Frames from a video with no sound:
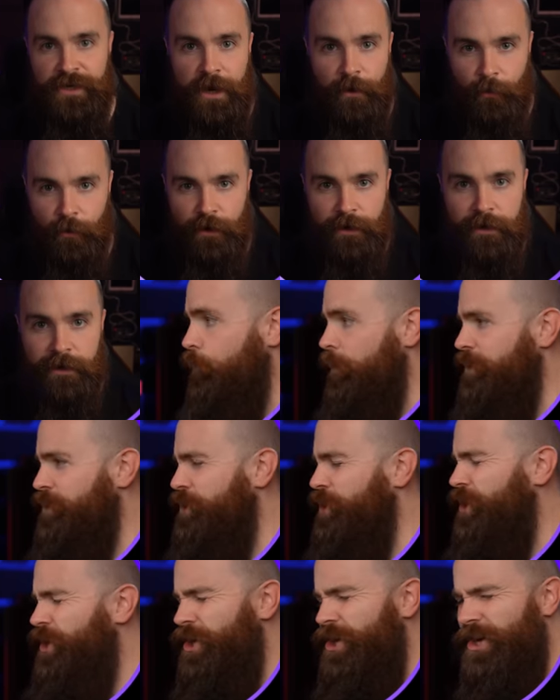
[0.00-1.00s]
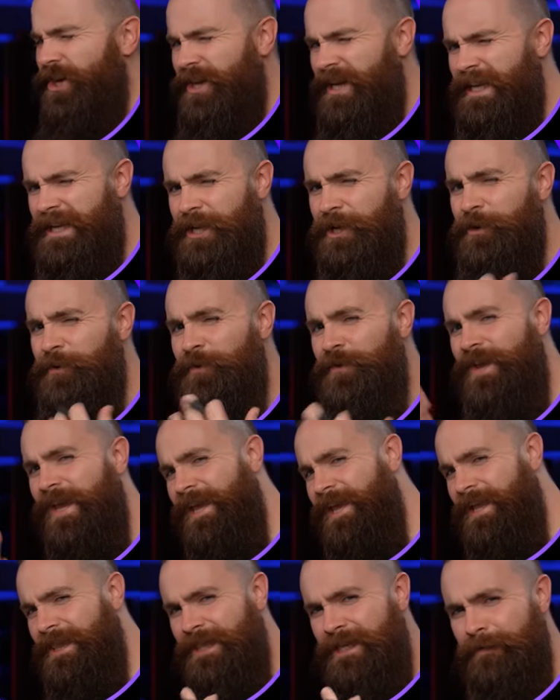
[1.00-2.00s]
network, which could
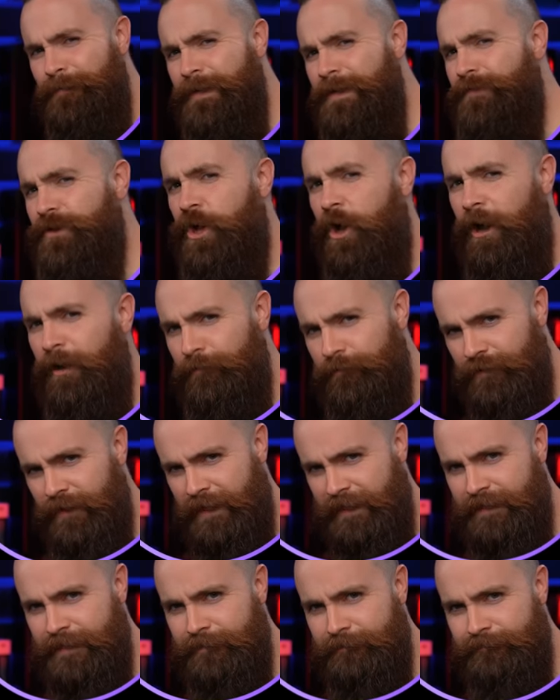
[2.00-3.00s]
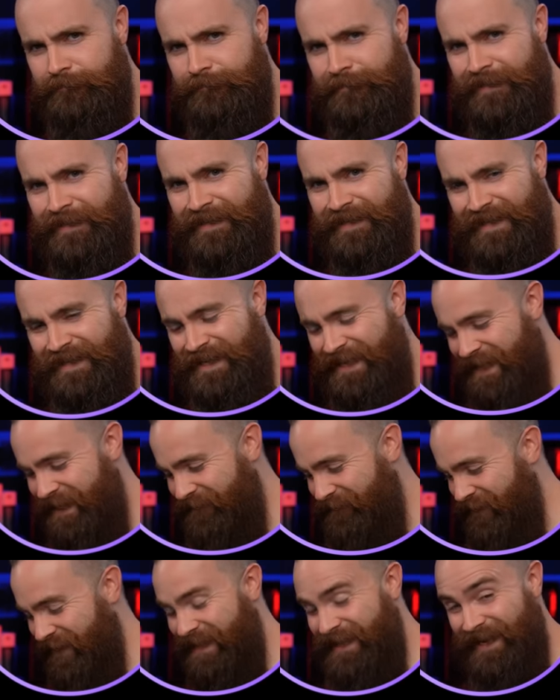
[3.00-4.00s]
create a little bit of a conflict
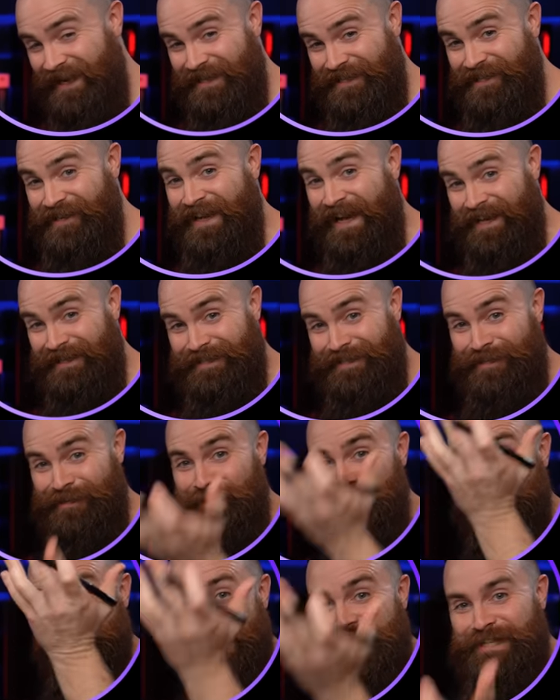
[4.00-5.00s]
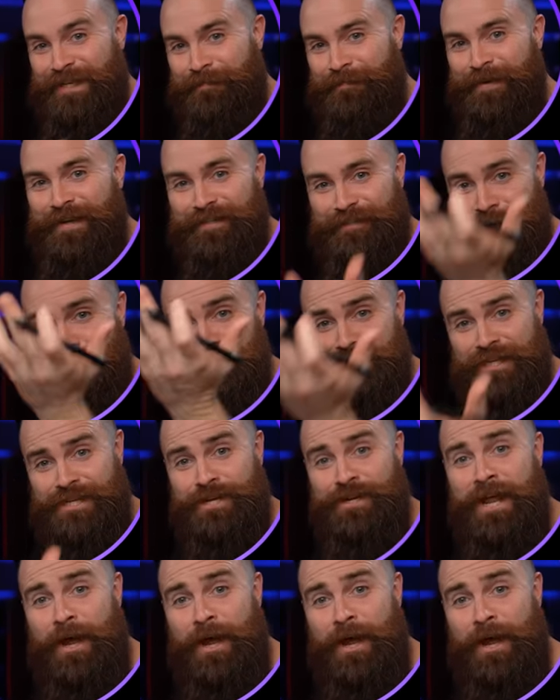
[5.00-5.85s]
because you got two D H C P servers in your